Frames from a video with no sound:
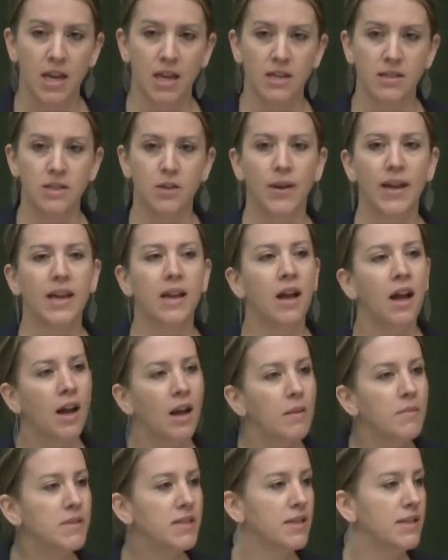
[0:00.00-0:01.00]
And so I
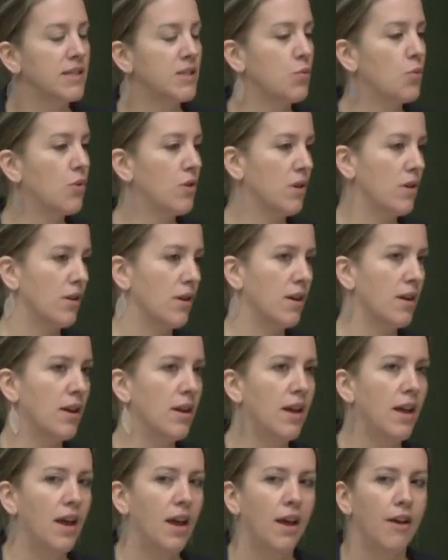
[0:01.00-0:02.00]
come to this work
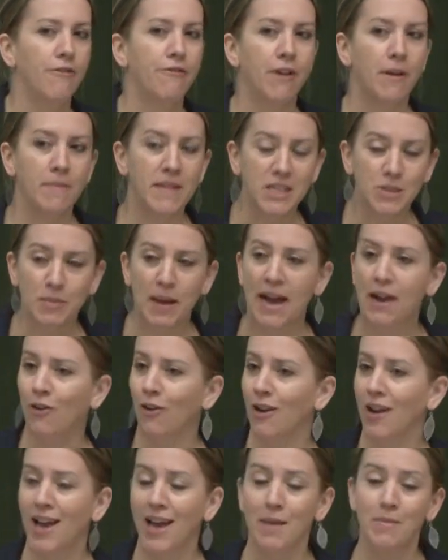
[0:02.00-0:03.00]
from this
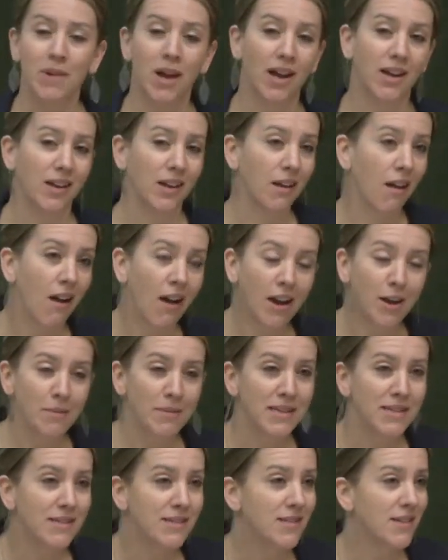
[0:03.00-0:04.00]
background. I am not an
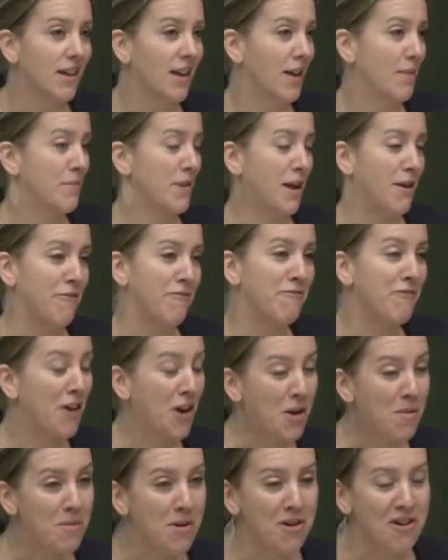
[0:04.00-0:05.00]
economist, I am not a
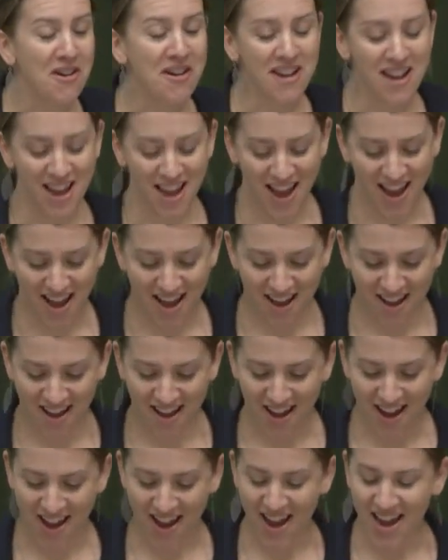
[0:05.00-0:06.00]
farmer,
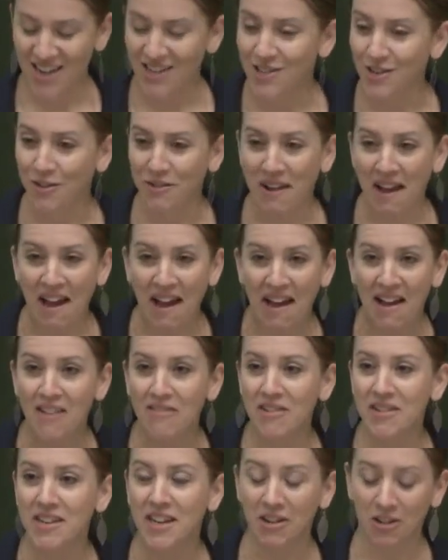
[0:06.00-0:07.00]
uh, I don't
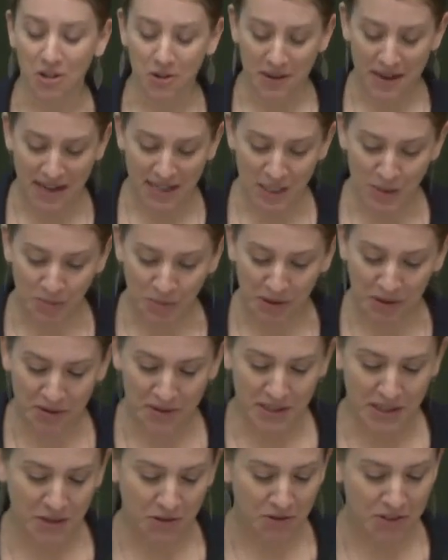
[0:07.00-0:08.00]
have a narrow
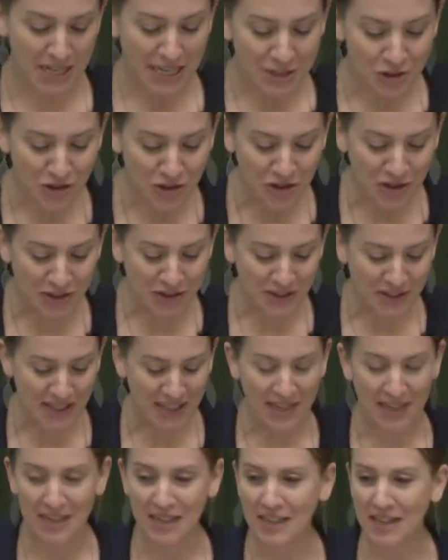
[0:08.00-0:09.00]
expert's credential.
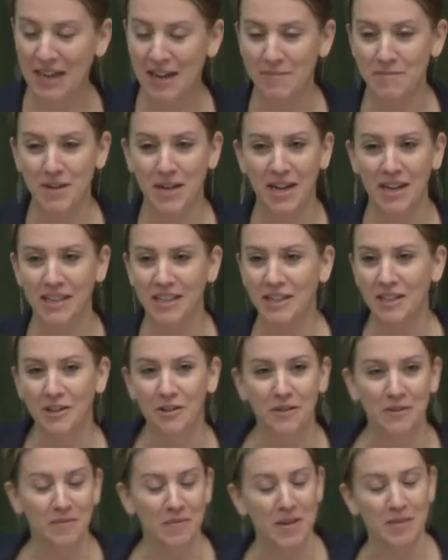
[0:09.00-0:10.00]
Uh, I'm not, you
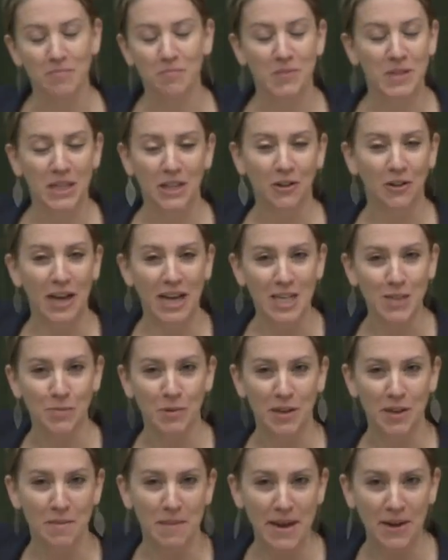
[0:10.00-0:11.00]
know, a particular
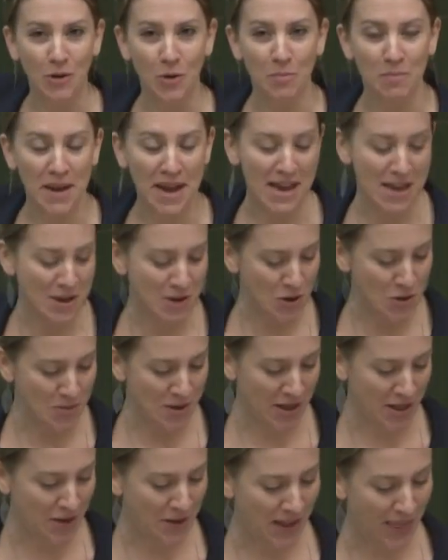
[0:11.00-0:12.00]
expert on the microbiome,
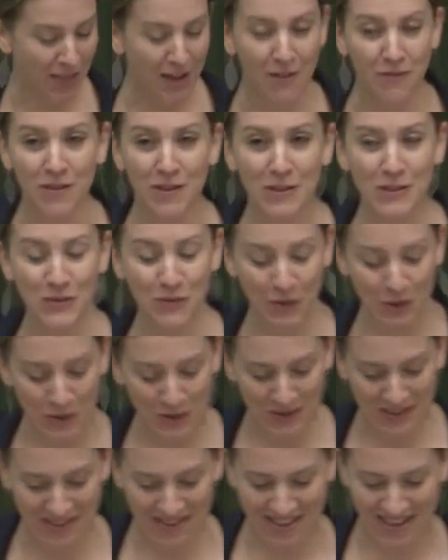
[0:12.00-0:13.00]
although I love those
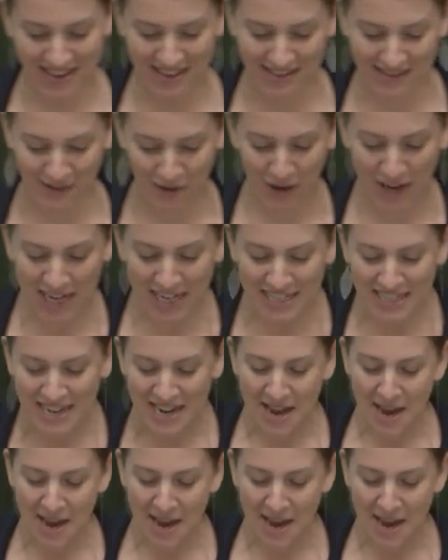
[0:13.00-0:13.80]
folks and that is great.